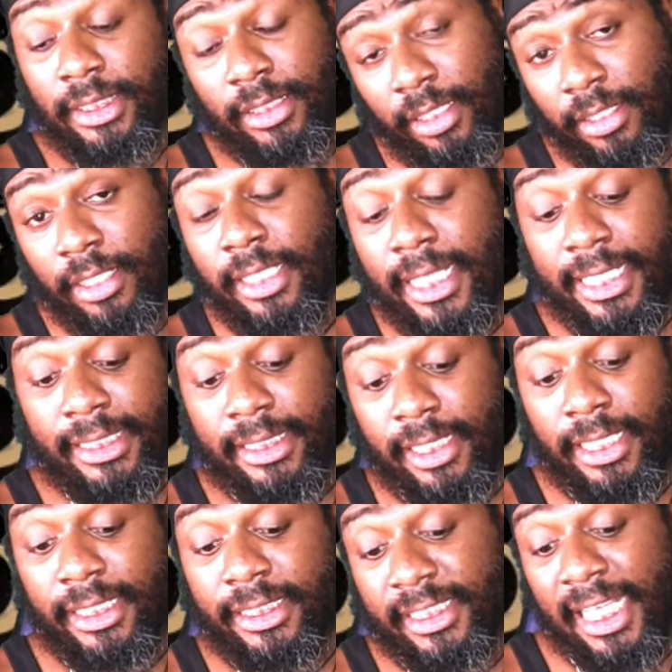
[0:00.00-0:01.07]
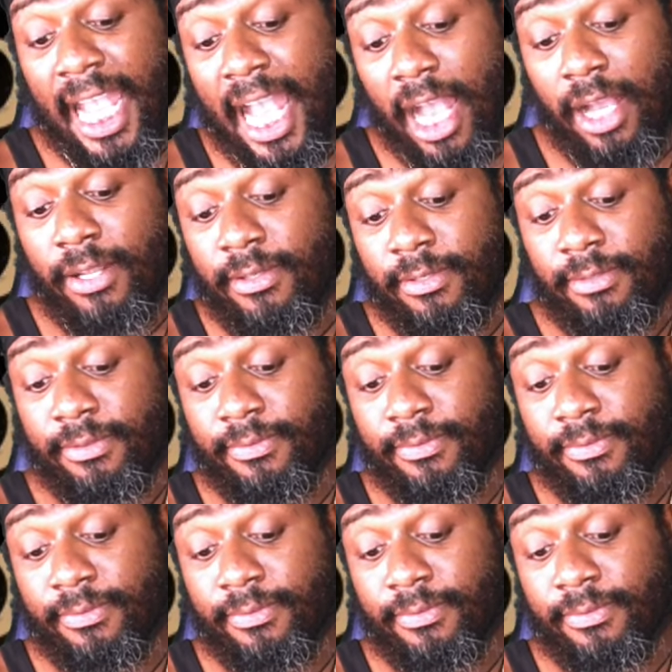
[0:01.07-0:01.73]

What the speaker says: to look into this child.